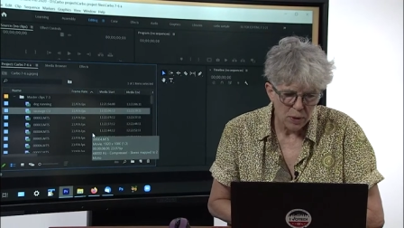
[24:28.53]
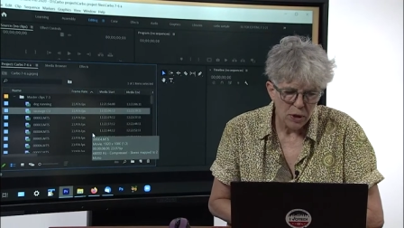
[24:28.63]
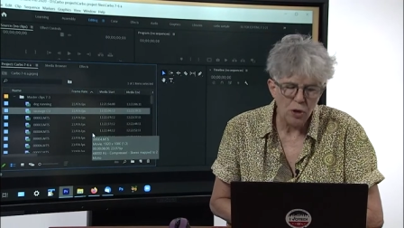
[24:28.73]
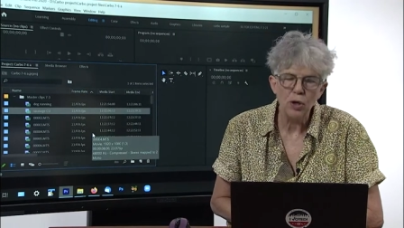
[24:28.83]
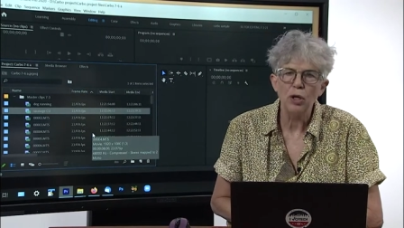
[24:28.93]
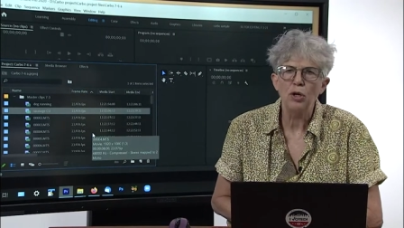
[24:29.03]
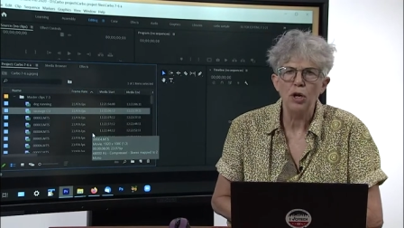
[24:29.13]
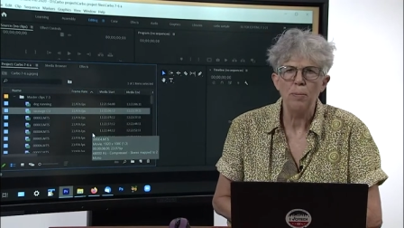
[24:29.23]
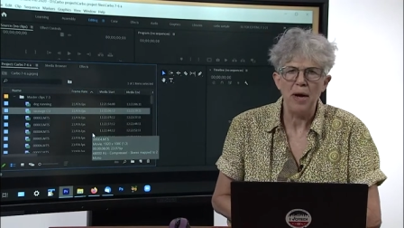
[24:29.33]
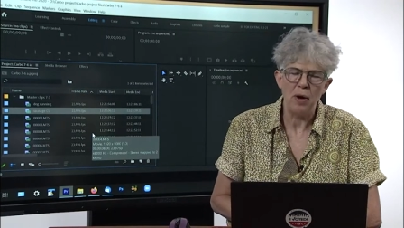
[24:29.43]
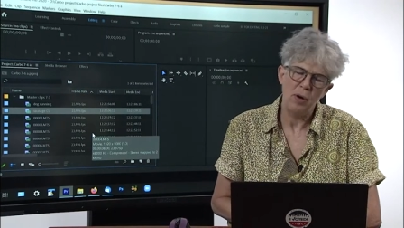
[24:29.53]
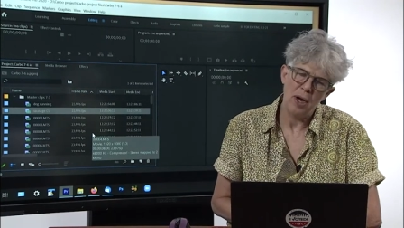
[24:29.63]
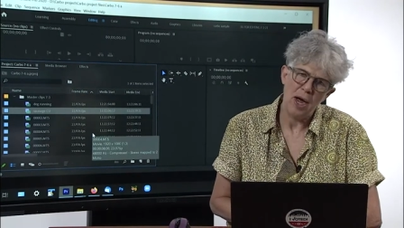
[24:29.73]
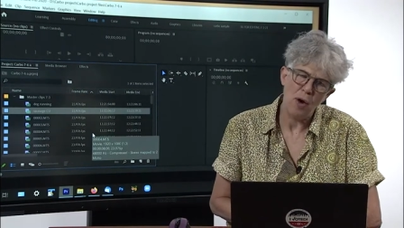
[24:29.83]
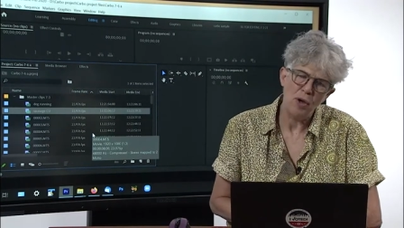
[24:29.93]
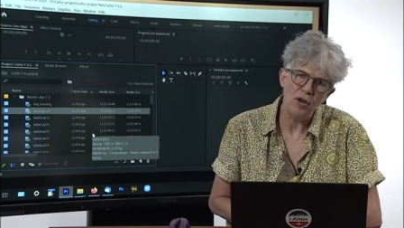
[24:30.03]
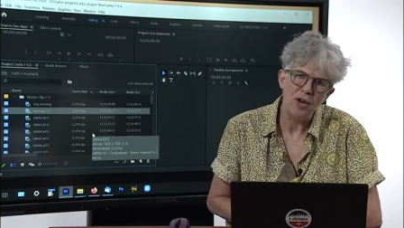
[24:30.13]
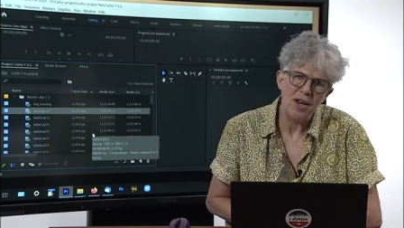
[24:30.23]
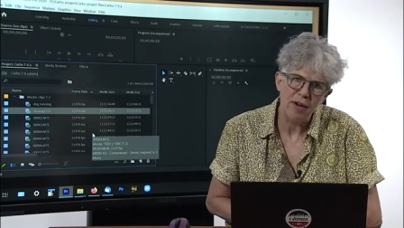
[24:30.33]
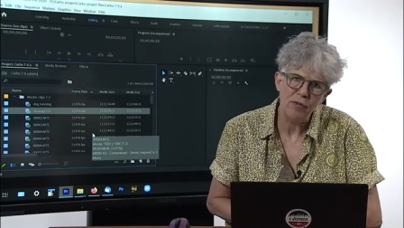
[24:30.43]
you're going to learn about how to
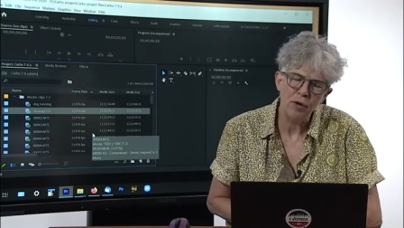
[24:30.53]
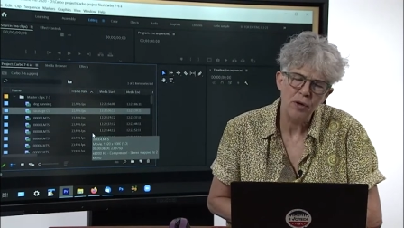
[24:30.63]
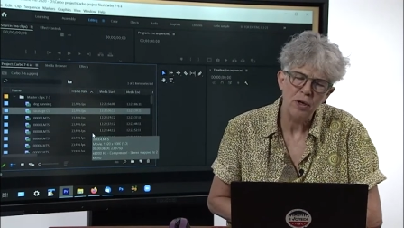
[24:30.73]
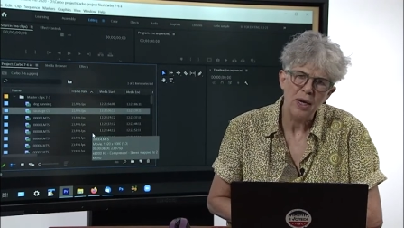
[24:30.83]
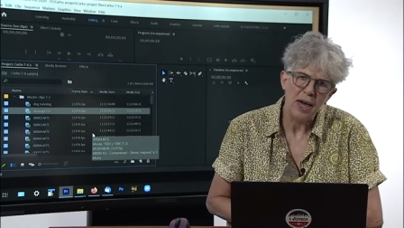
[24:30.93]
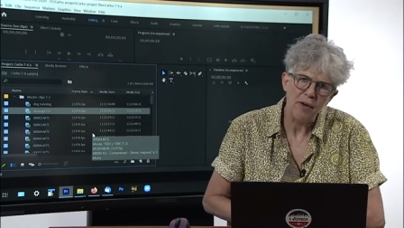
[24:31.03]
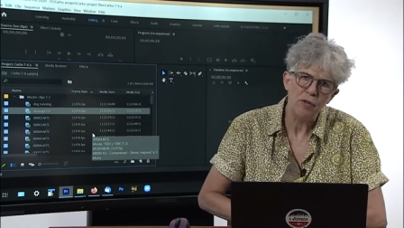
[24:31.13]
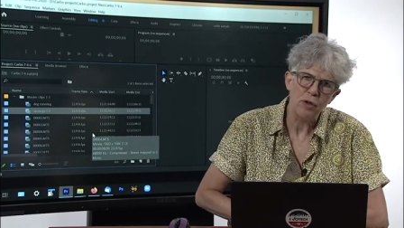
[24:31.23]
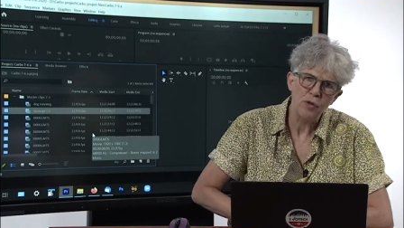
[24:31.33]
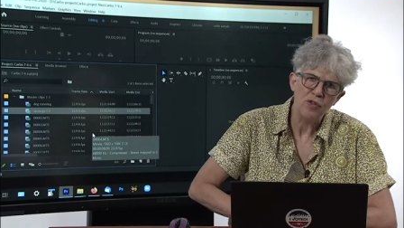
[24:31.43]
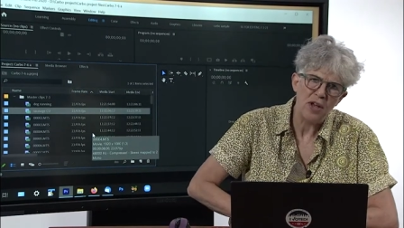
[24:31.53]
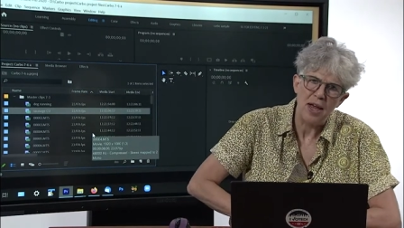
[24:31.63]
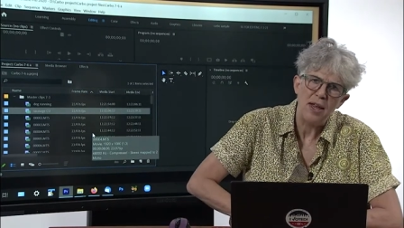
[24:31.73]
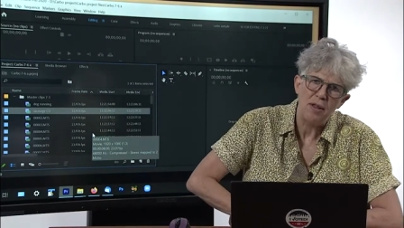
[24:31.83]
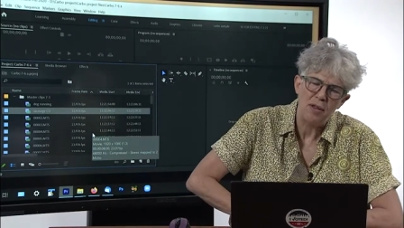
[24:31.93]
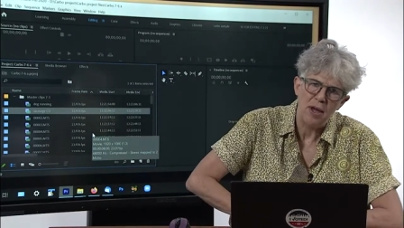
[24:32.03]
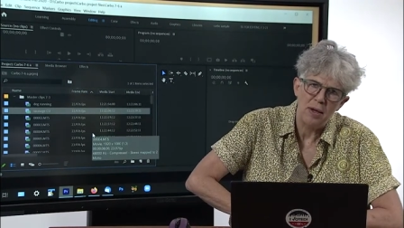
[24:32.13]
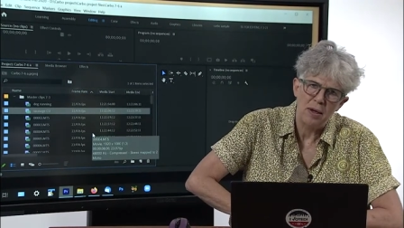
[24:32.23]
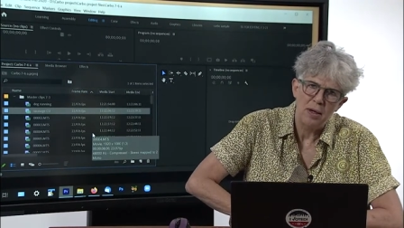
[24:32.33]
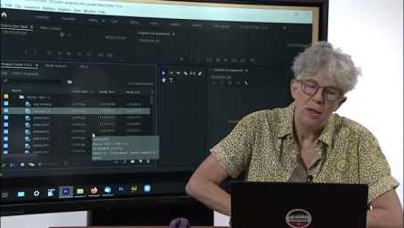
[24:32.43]
never ever lose
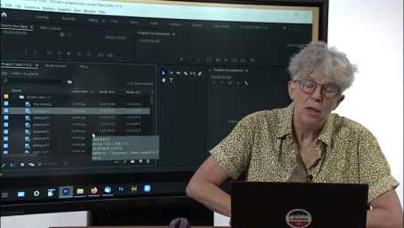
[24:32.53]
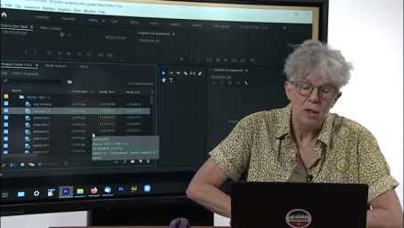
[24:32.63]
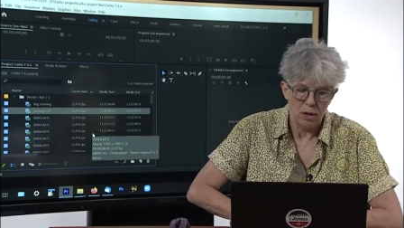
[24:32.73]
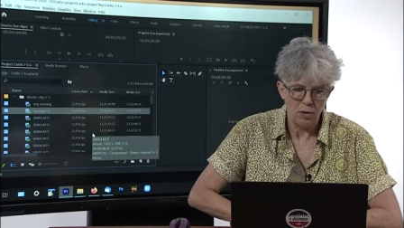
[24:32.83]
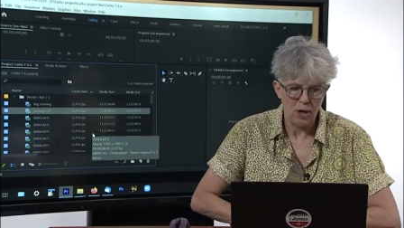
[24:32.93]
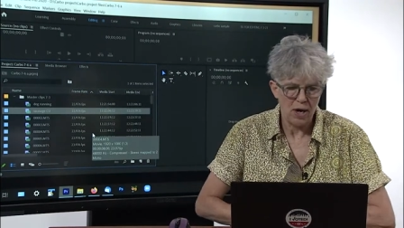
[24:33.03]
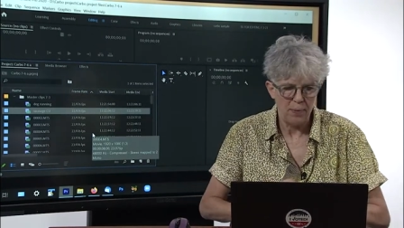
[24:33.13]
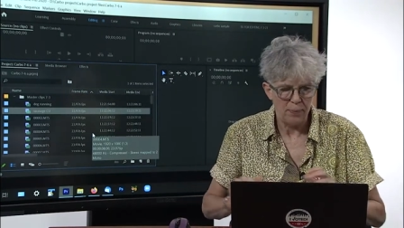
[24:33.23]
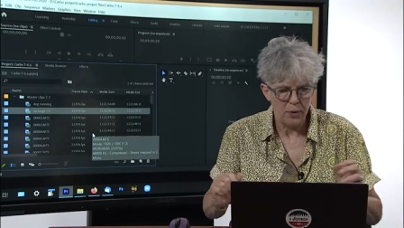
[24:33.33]
anything. Okay.